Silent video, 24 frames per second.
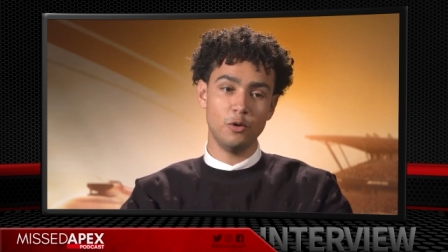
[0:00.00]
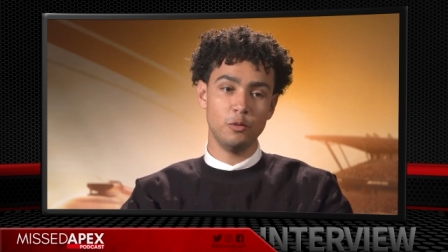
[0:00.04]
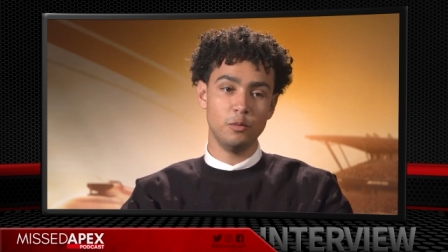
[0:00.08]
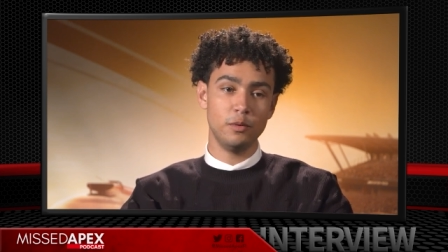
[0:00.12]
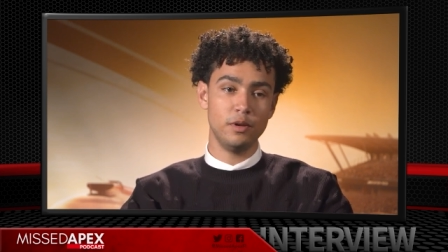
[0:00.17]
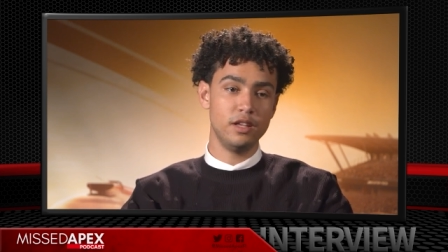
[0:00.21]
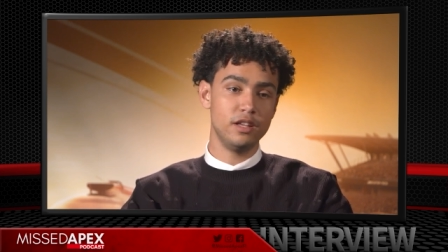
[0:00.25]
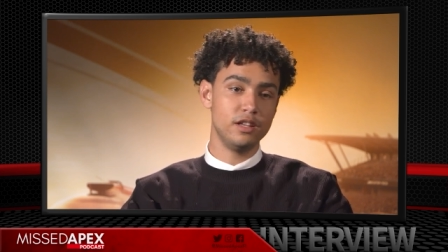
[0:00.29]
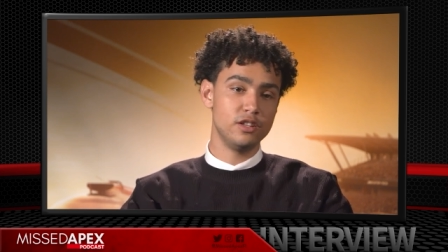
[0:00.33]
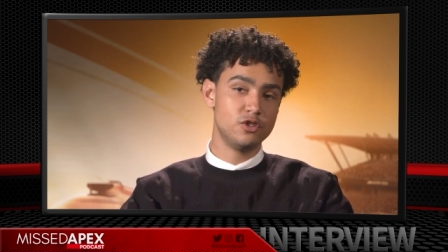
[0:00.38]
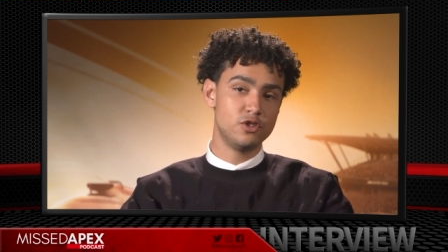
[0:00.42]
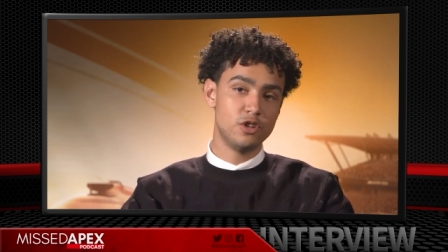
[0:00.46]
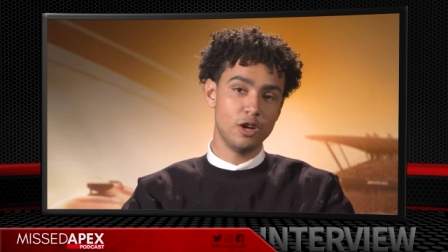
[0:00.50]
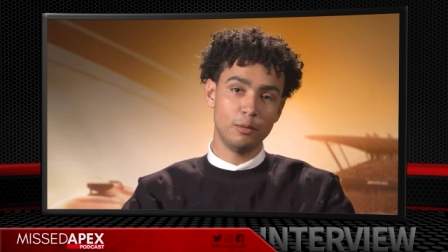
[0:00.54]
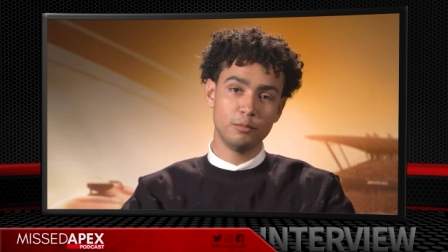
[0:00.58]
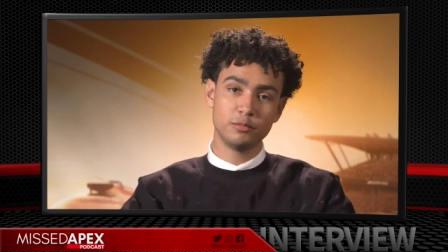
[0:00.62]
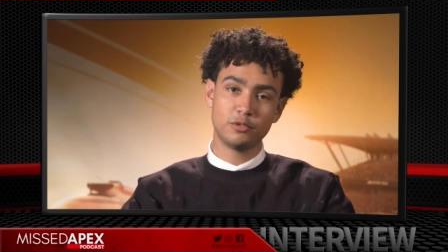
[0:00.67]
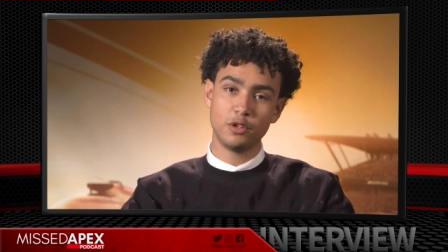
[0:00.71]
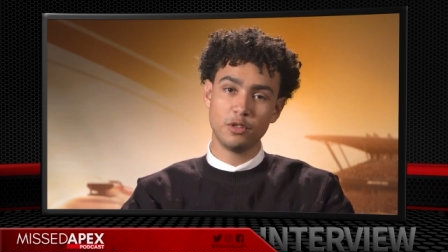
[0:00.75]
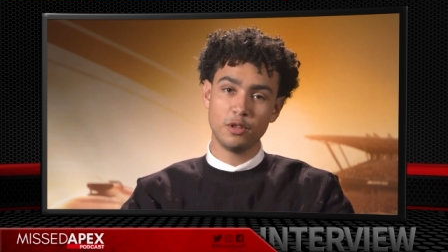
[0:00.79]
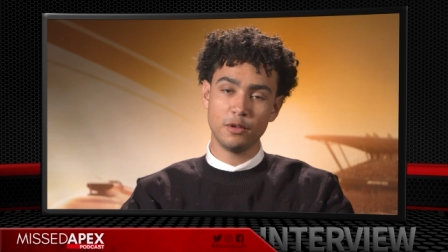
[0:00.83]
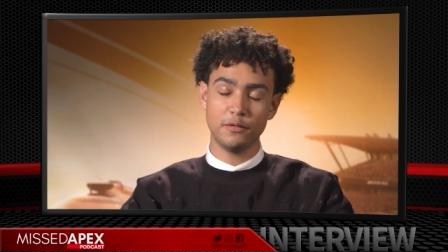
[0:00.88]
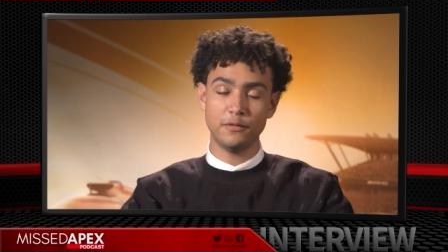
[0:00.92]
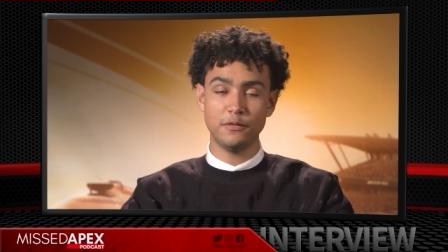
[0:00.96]
We
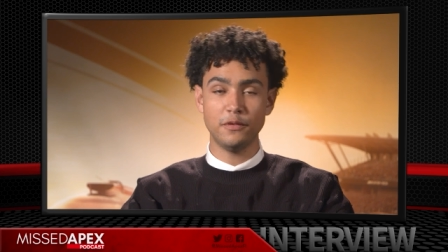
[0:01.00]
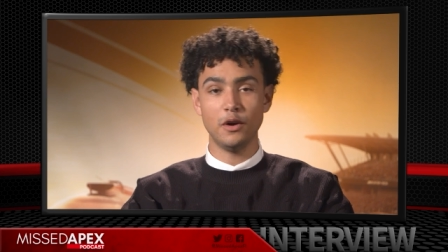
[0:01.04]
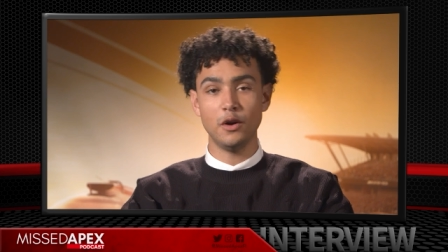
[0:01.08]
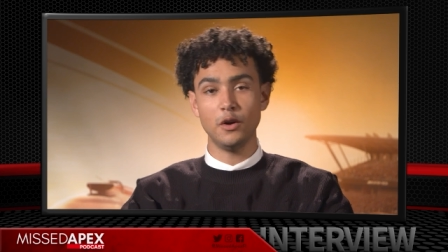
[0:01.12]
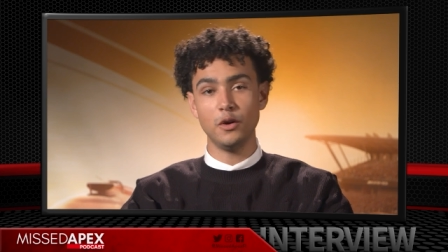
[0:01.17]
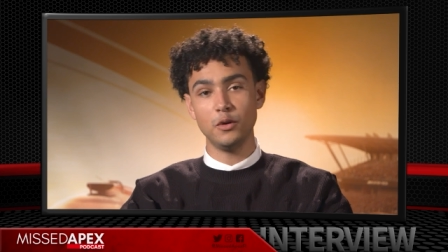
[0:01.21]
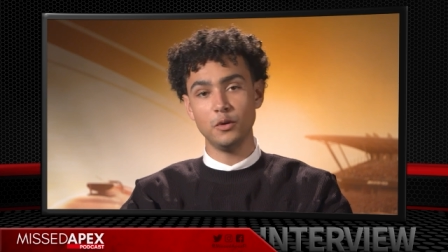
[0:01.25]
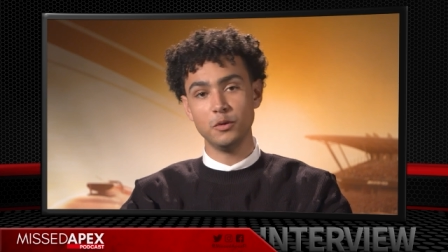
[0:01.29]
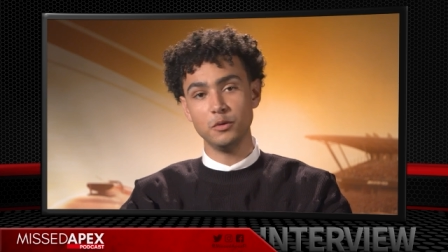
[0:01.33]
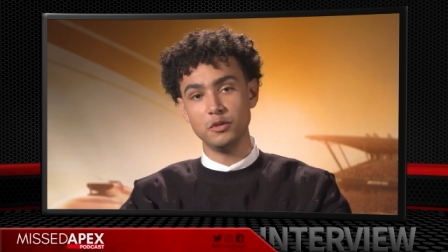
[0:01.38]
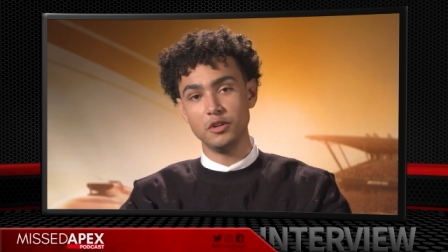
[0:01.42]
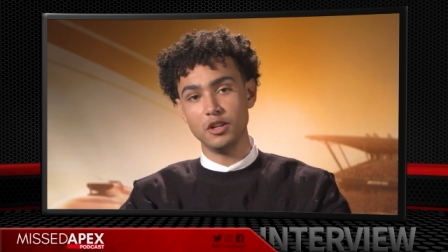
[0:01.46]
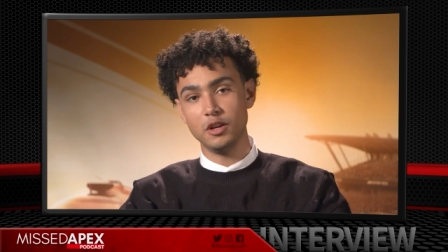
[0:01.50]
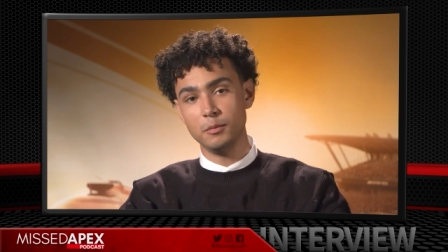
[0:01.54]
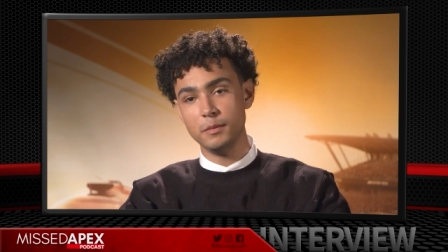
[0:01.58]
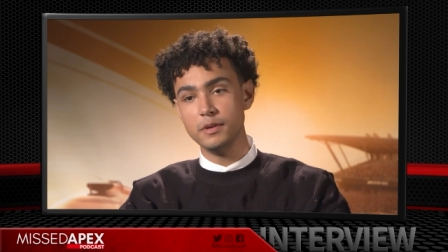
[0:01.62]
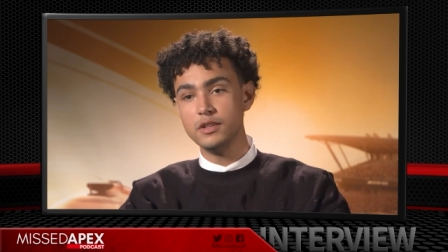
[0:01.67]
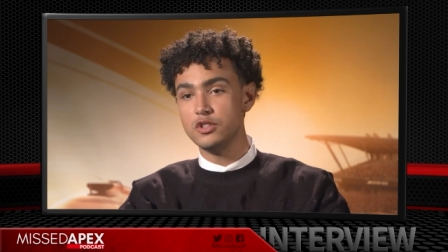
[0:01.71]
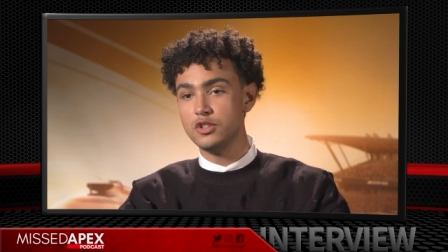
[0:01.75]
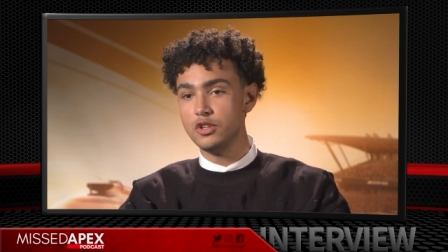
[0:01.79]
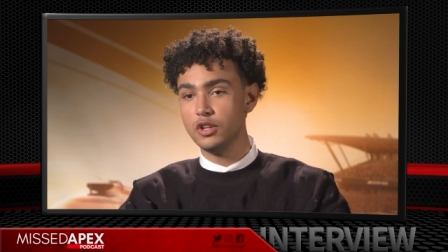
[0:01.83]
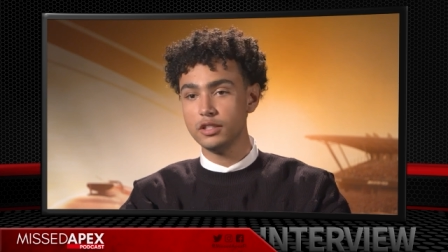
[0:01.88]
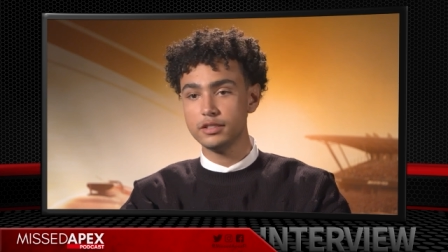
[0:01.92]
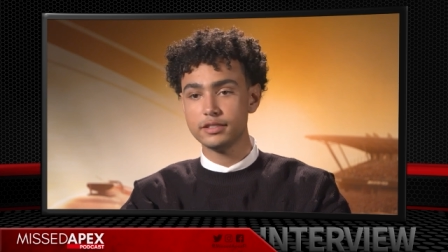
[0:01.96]
jumped on the phone and we
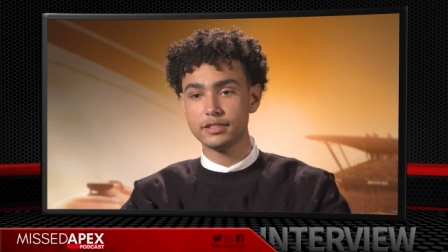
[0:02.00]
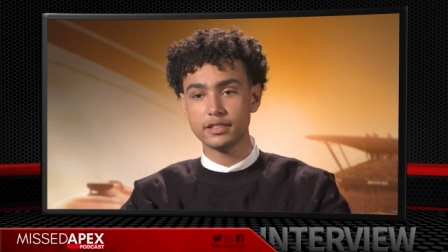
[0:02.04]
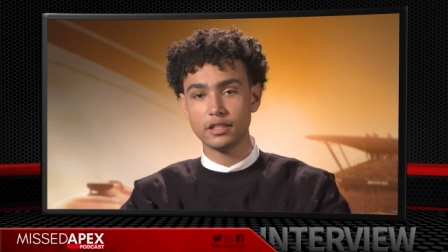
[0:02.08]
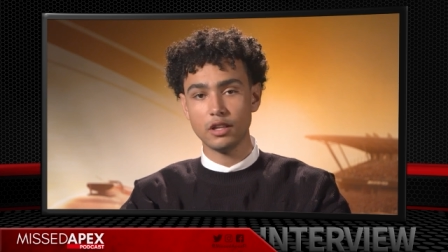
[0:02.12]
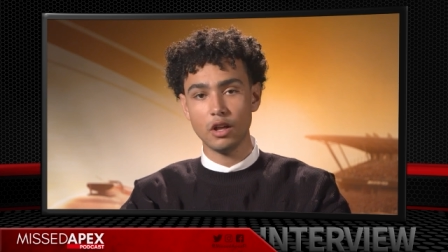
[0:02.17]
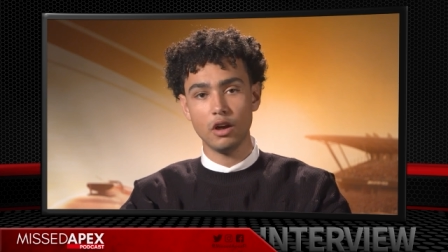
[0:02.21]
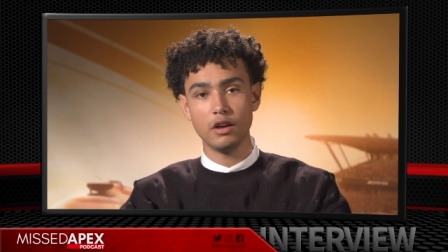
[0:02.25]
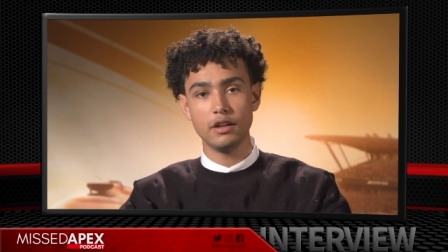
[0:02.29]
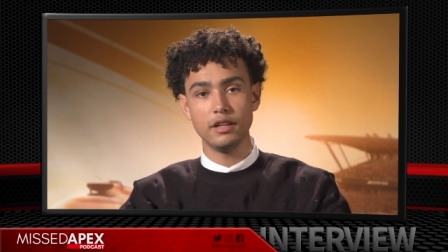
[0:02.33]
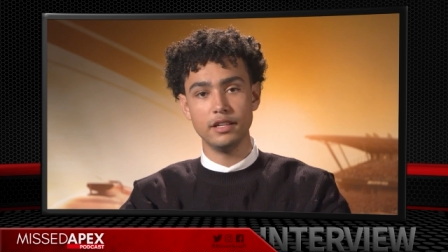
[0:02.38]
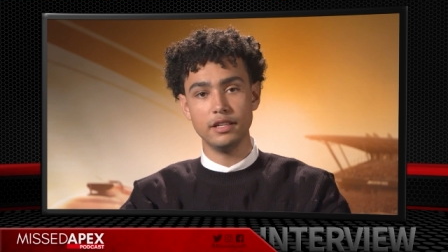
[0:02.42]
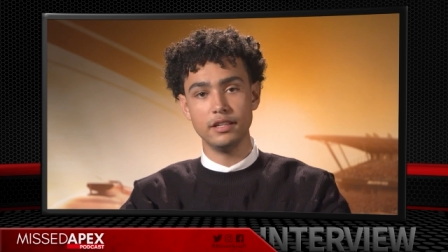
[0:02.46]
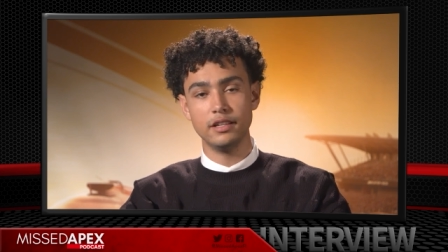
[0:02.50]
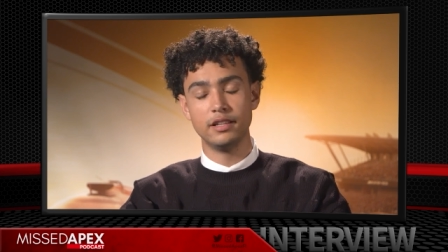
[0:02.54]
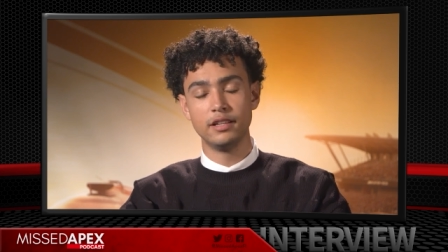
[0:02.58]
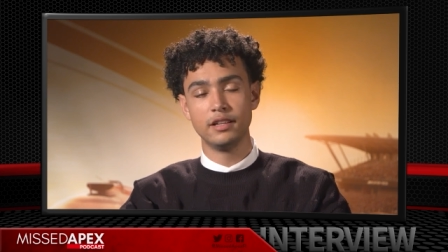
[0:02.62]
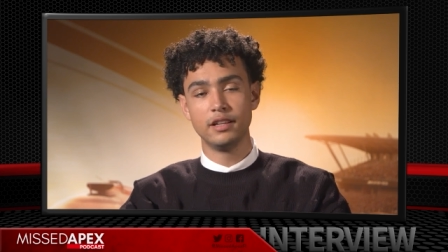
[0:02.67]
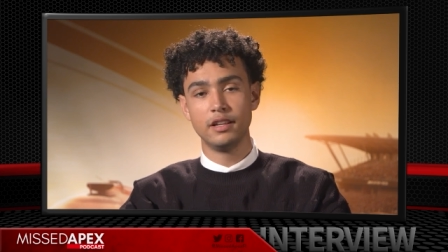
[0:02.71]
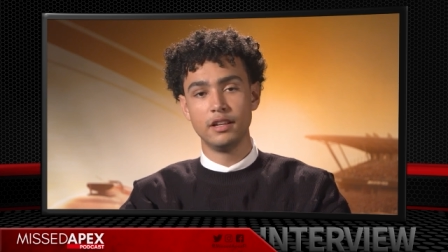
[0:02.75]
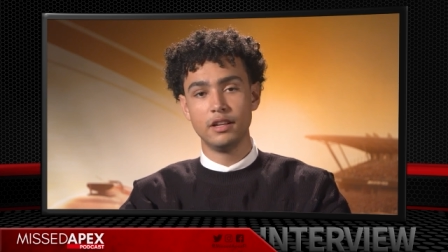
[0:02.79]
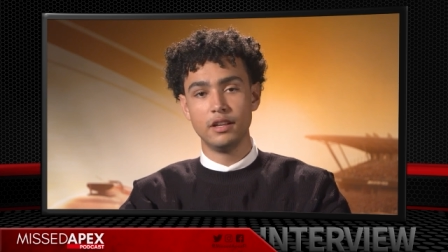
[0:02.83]
just started